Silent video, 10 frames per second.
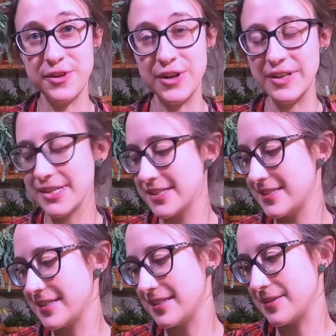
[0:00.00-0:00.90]
her
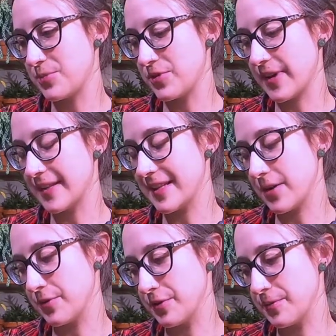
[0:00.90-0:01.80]
to provide
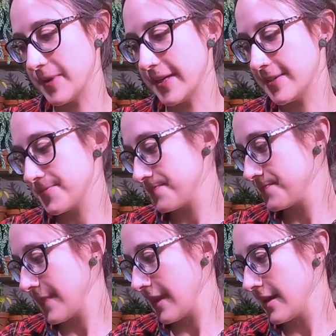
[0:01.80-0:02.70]
that with me,
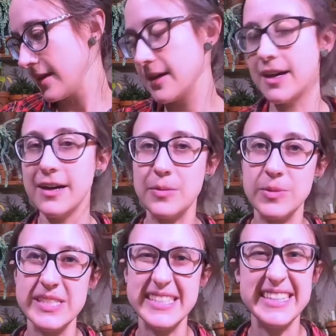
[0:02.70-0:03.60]

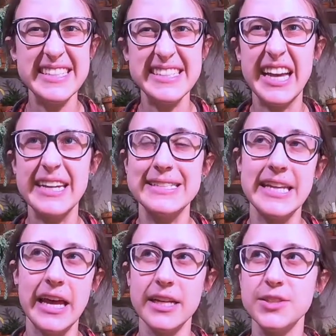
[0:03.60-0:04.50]
because it is kind of
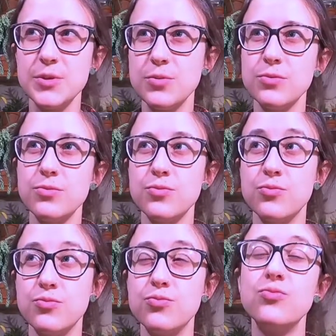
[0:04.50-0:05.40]
sad. I do
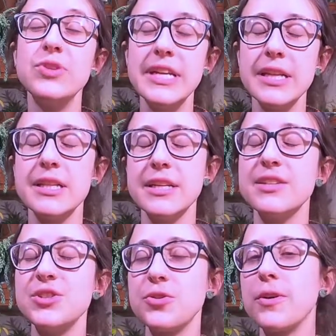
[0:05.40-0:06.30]
really
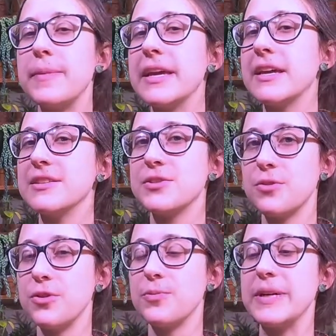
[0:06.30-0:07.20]
enjoy making
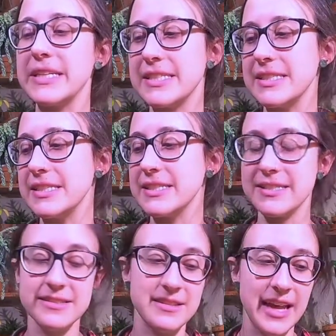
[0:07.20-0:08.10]
soil
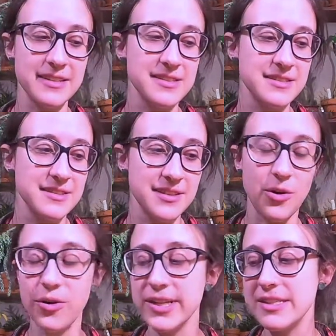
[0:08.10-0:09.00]
mixes, hence the
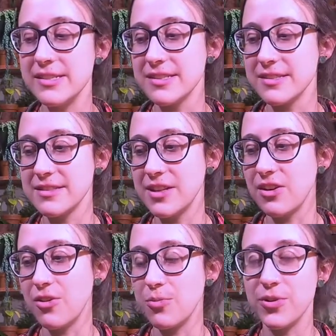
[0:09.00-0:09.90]
Hoyas, you
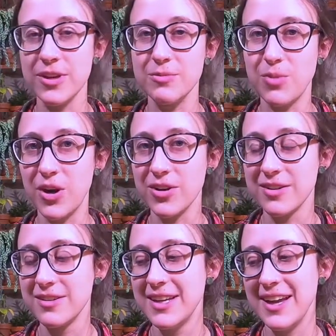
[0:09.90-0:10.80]
know, putting bark.
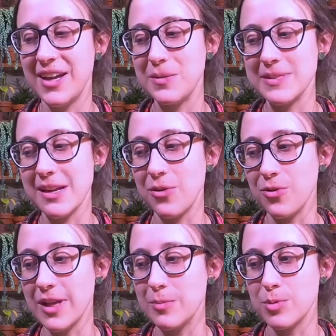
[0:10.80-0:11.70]
I know it's not a whole
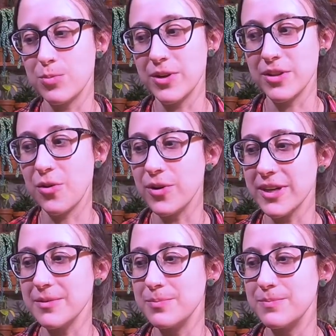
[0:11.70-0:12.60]
lot, but putting the
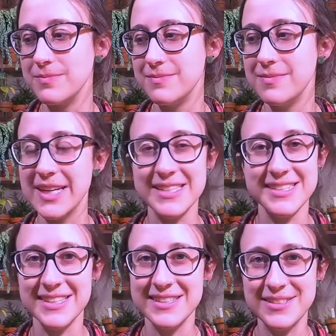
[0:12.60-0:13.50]
orchid mix
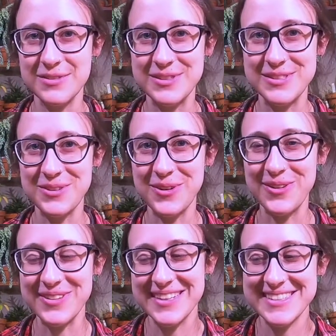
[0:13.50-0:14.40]
into the
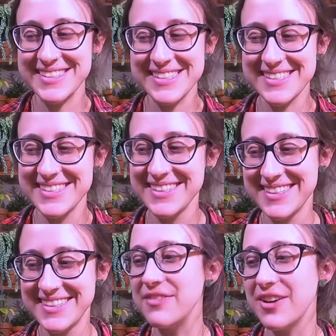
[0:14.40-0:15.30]
soil. It's just,
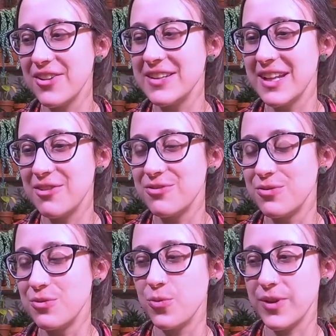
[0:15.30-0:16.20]
I fell in love
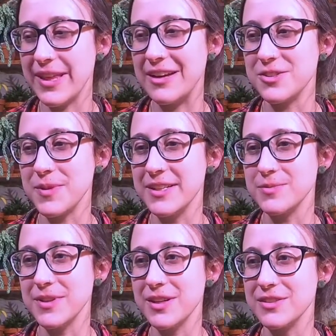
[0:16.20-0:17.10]
with houseplants
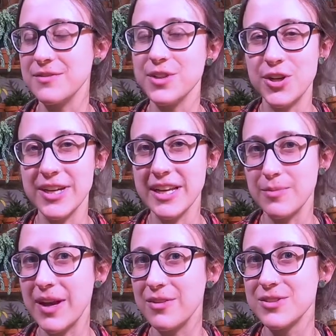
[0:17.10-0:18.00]
because of learning
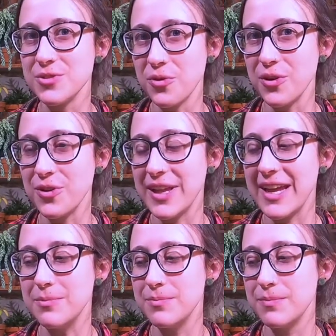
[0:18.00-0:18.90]
about soil
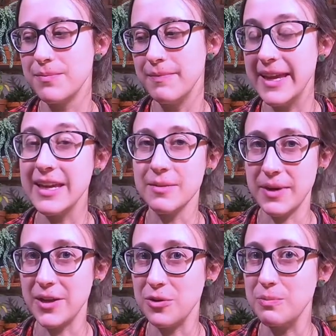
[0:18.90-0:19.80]
and making
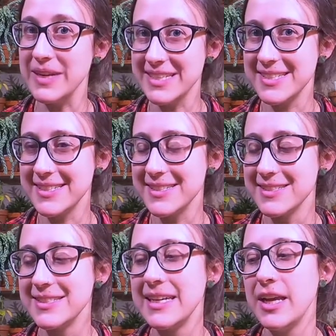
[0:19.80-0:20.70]
my own
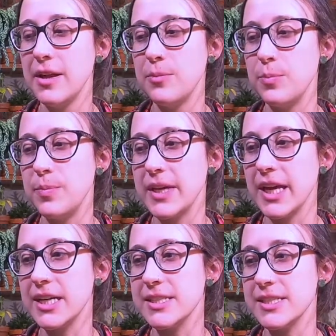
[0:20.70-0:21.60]
mixes,
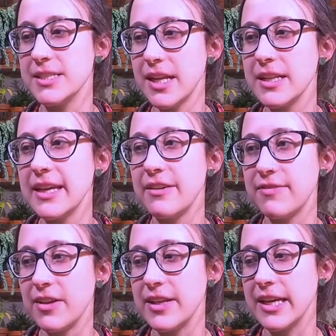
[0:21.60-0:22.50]
because suddenly I
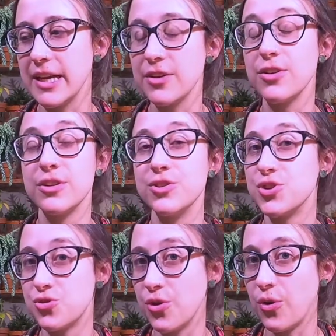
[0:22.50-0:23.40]
felt like I could
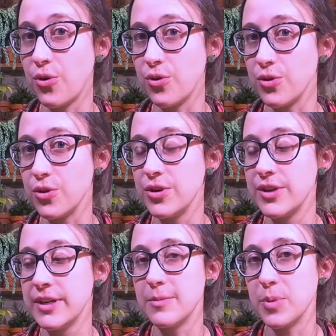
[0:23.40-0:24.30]
control
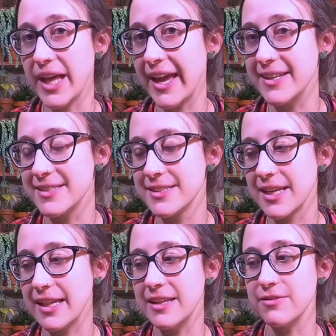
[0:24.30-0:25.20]
the plant
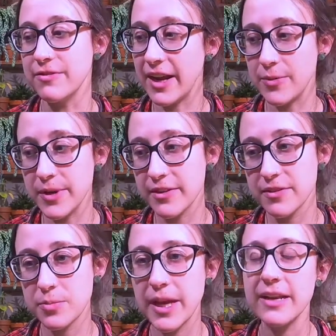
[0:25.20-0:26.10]
and the environment of
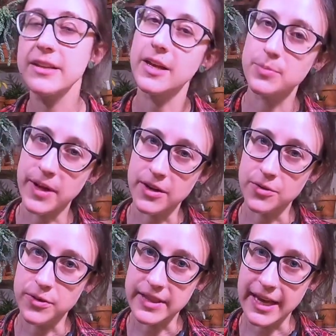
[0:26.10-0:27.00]
the plant a lot better
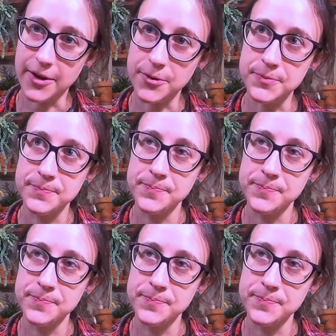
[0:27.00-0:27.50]
without